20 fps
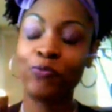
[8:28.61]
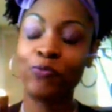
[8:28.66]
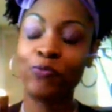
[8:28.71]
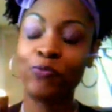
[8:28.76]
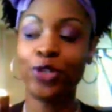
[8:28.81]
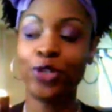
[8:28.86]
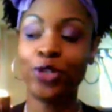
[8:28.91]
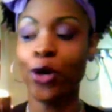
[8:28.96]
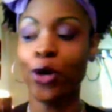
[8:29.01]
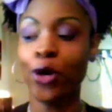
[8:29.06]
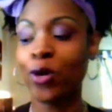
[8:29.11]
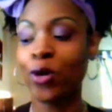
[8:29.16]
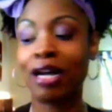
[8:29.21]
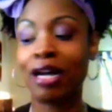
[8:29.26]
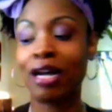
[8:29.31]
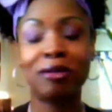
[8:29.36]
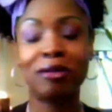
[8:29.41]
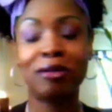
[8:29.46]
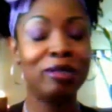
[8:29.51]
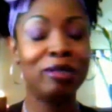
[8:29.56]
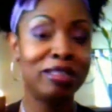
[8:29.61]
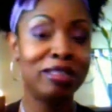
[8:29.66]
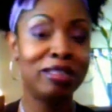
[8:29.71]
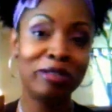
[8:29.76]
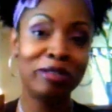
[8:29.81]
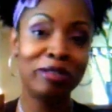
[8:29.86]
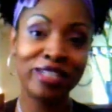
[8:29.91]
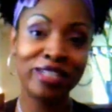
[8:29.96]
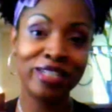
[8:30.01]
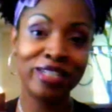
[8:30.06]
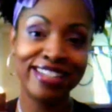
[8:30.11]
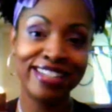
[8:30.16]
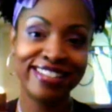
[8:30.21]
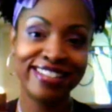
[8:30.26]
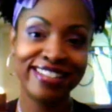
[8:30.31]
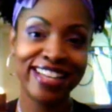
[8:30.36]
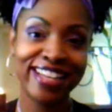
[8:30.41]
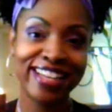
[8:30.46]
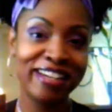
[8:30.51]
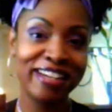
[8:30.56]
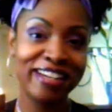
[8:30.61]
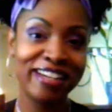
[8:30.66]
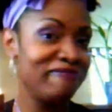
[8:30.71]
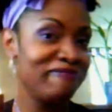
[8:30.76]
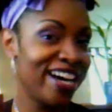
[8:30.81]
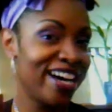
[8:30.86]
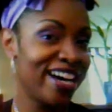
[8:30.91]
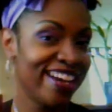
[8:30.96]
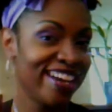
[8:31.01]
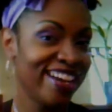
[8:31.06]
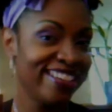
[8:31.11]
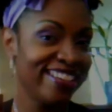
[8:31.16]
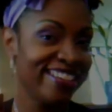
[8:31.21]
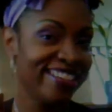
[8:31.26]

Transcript: So I will see you ladies later. Bye.